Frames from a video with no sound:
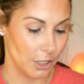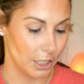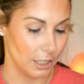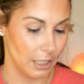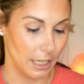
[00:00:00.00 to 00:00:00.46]

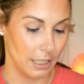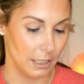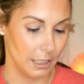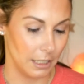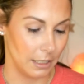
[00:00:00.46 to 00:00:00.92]
just
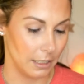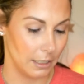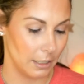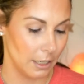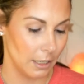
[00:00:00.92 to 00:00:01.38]

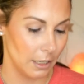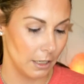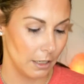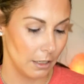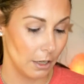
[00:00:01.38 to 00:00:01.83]
isn't.
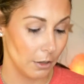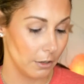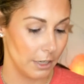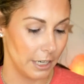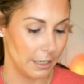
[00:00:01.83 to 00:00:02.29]
No,
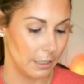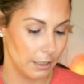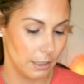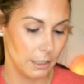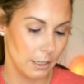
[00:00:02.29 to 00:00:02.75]
there
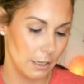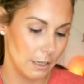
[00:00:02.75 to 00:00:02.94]
is.